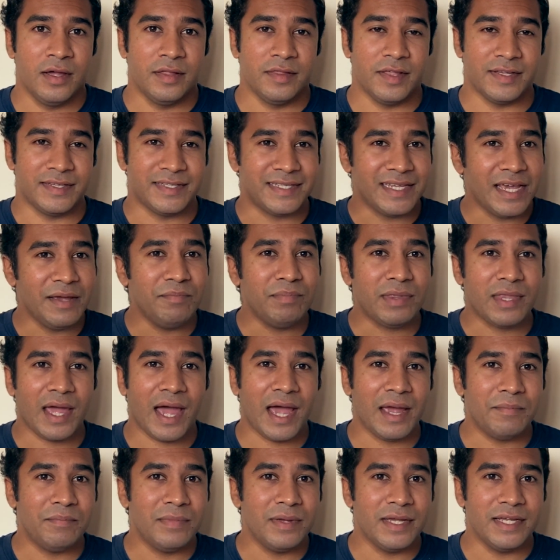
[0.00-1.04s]
the same
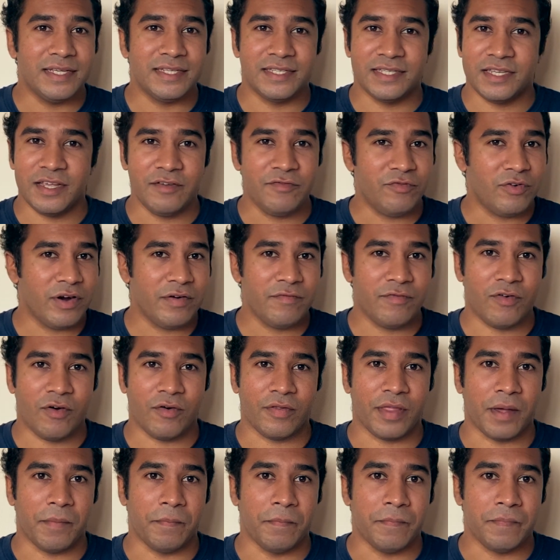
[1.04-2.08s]
time is different for
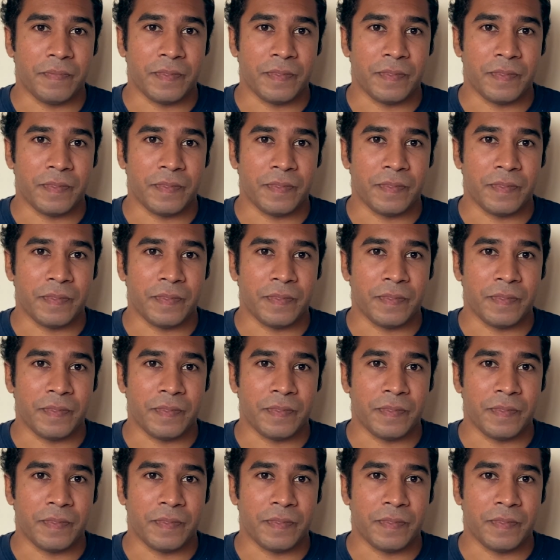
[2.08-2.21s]
them.